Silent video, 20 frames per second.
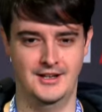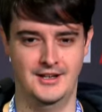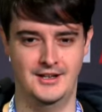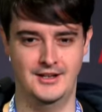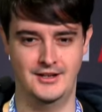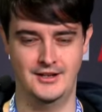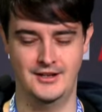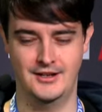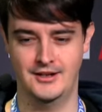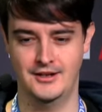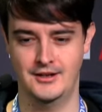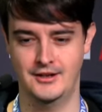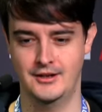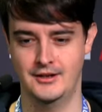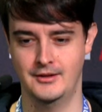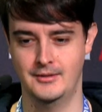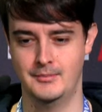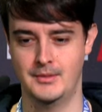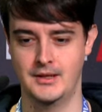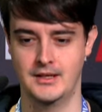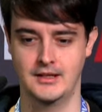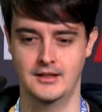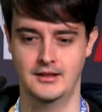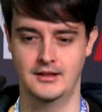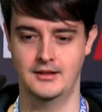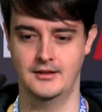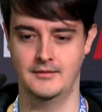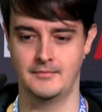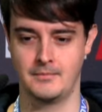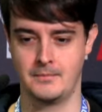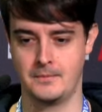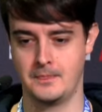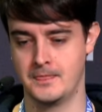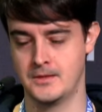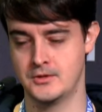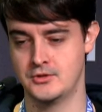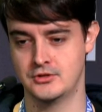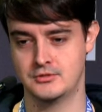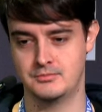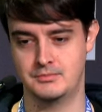by
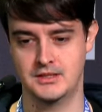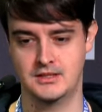just